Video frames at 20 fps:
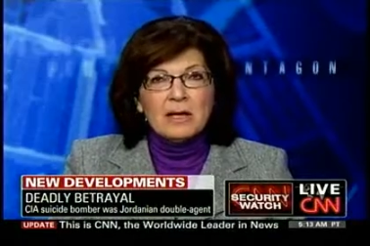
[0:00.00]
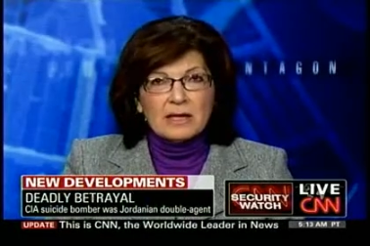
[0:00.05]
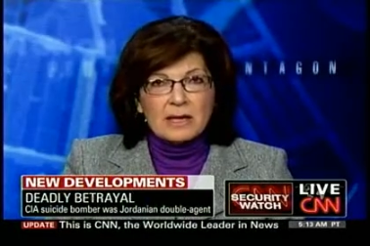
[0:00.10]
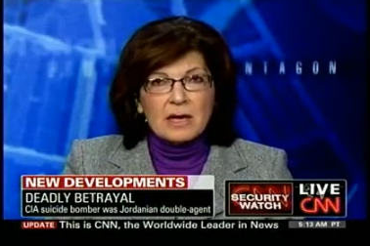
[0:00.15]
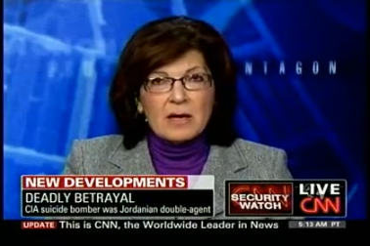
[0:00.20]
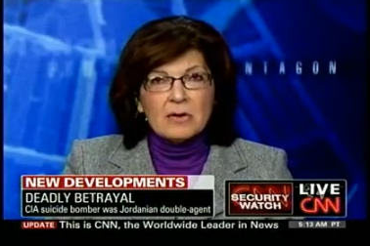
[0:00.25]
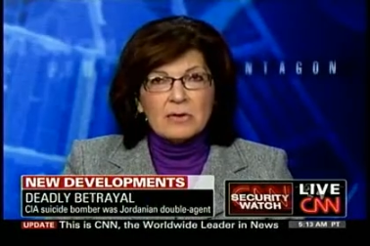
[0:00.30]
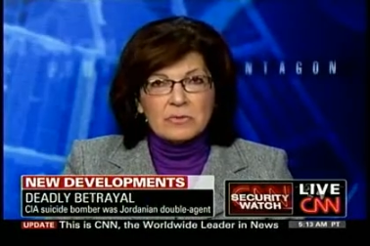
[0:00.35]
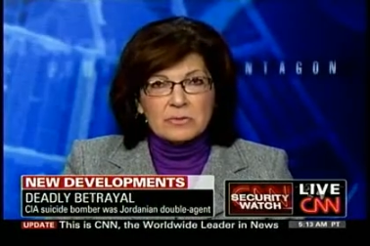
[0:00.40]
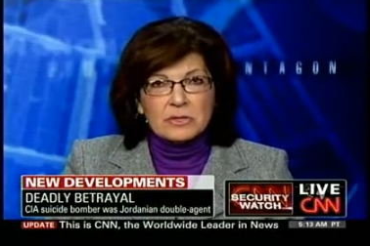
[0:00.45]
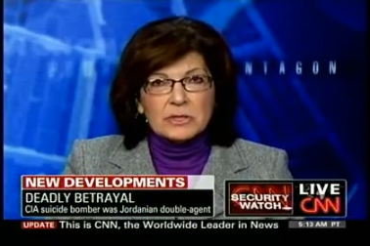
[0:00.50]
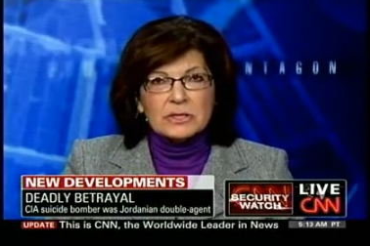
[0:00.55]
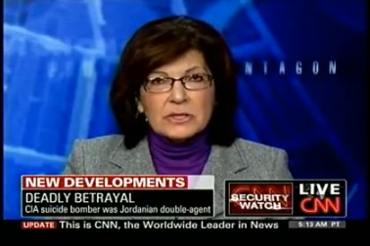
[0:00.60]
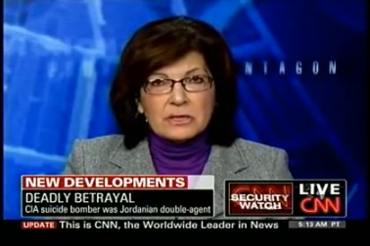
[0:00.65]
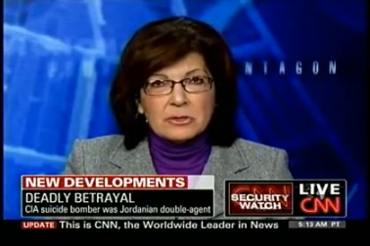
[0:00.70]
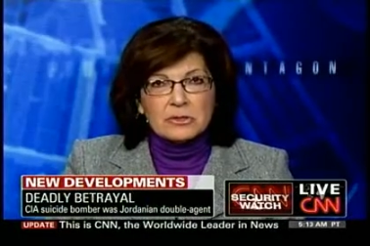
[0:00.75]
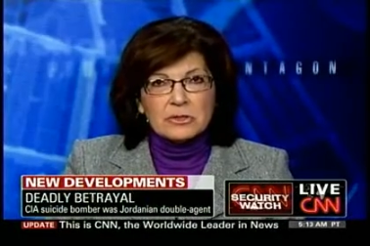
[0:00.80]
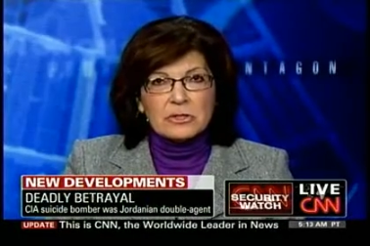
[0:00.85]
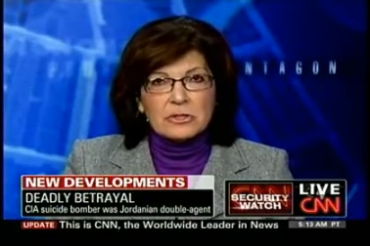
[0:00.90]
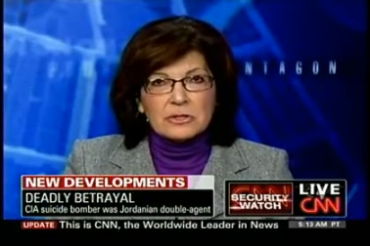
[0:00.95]

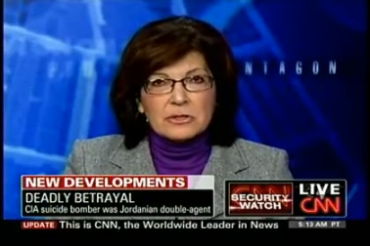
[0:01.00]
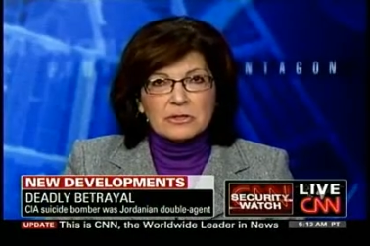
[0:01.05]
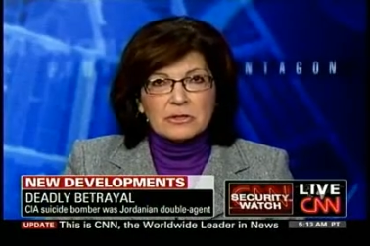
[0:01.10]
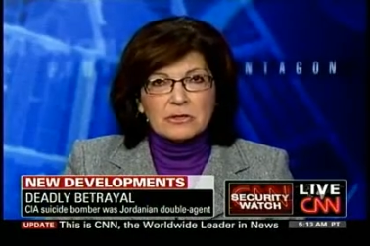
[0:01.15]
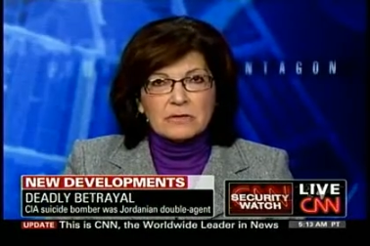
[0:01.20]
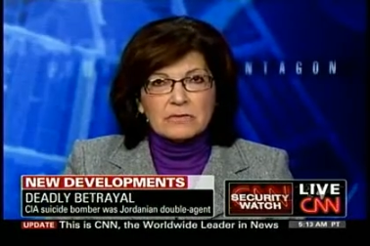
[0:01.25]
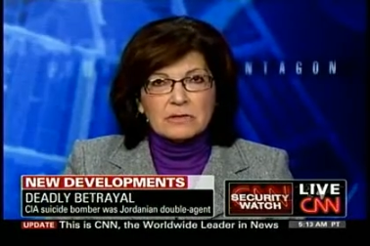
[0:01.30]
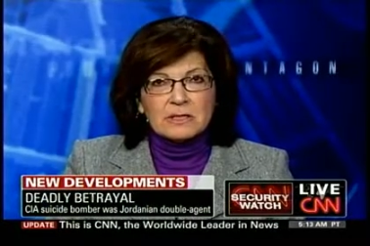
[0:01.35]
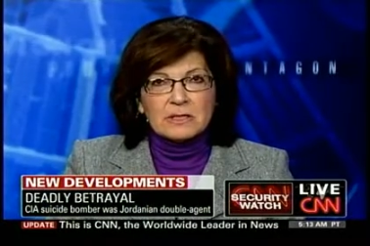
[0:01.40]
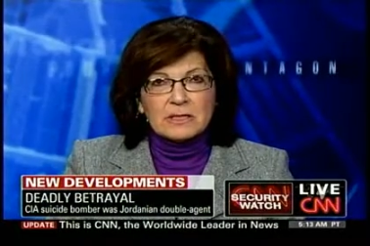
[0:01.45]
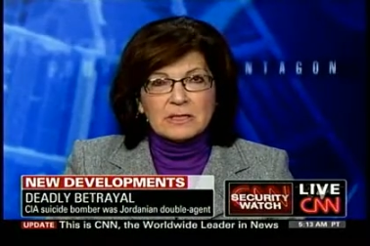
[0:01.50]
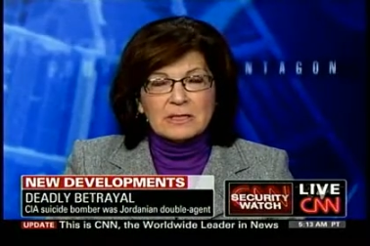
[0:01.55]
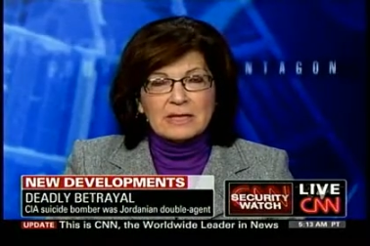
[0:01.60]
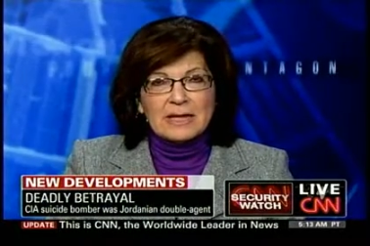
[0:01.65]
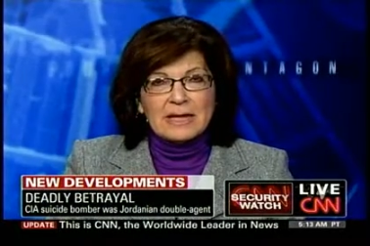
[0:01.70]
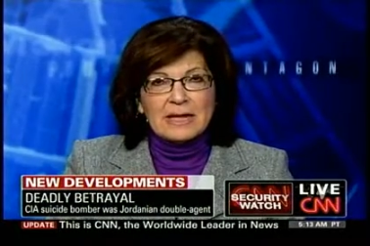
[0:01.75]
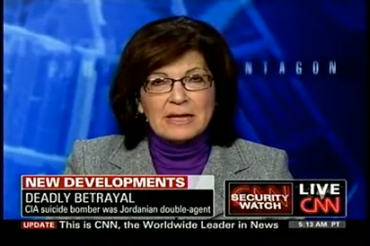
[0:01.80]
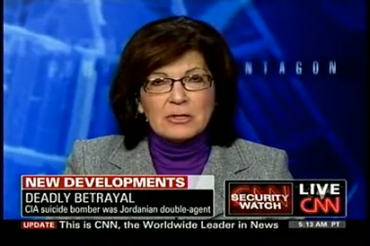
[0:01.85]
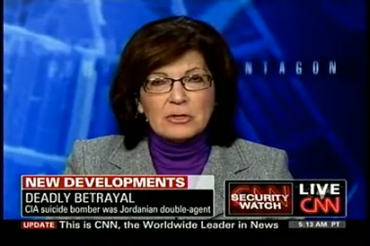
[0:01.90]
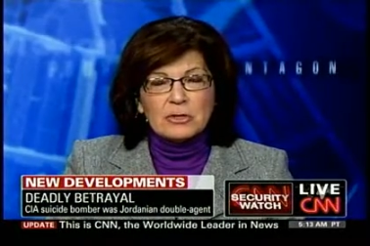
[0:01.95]
counterintelligence services
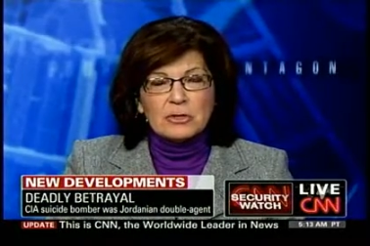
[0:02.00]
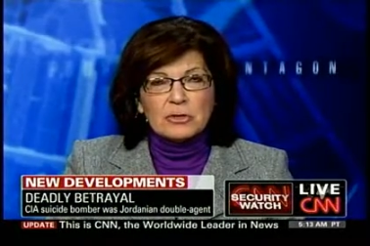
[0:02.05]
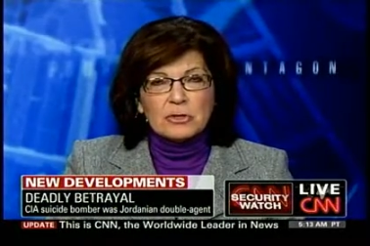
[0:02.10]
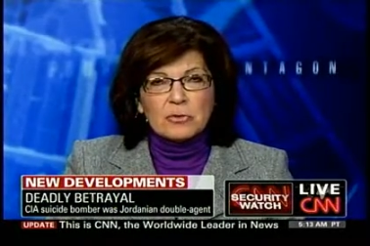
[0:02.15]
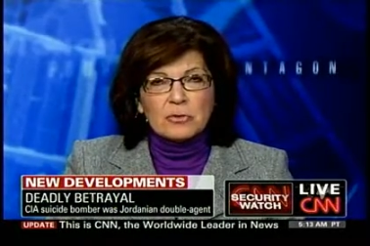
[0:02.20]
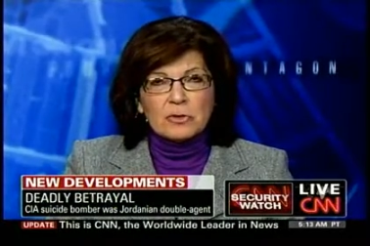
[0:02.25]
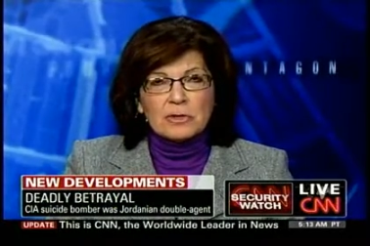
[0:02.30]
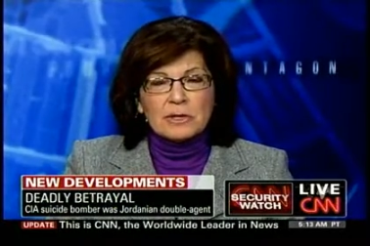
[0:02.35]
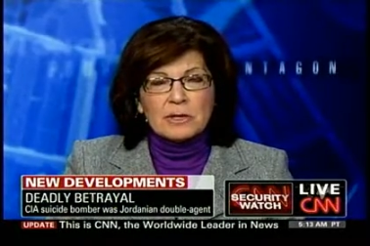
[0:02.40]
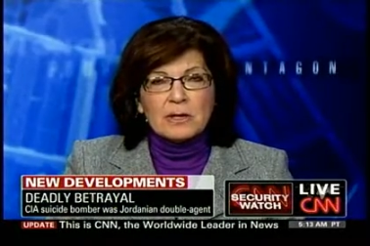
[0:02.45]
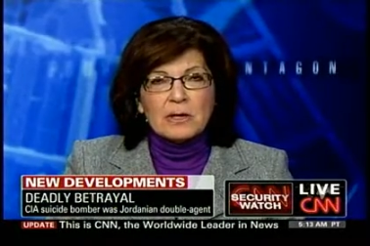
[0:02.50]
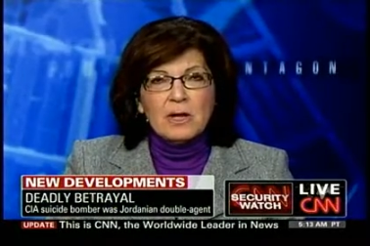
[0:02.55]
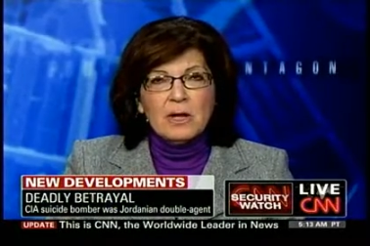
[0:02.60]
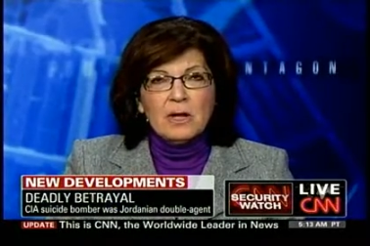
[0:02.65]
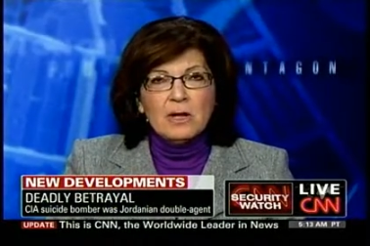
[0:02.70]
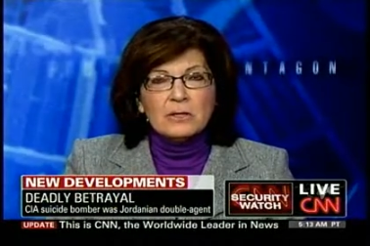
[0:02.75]
in Jordan.